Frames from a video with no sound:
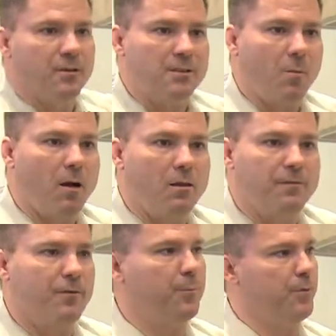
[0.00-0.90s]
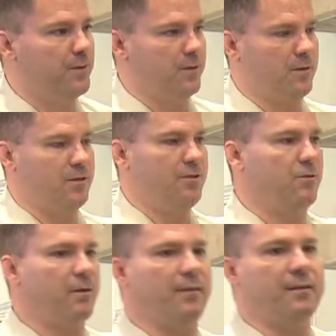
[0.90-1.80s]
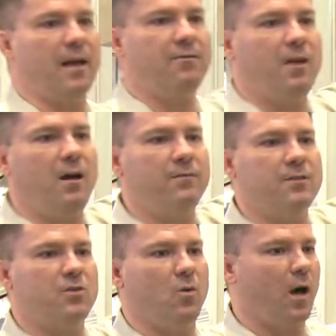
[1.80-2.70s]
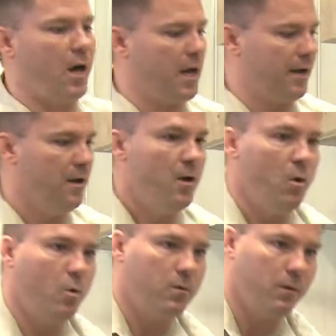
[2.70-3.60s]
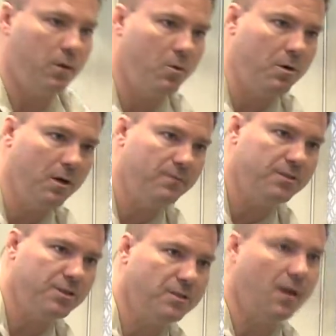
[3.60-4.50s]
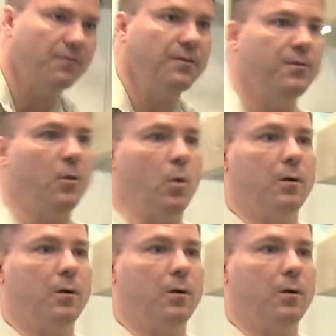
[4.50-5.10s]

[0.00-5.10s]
smaller footprint so that you don't have to have the oven so high or the lower oven just off the floor.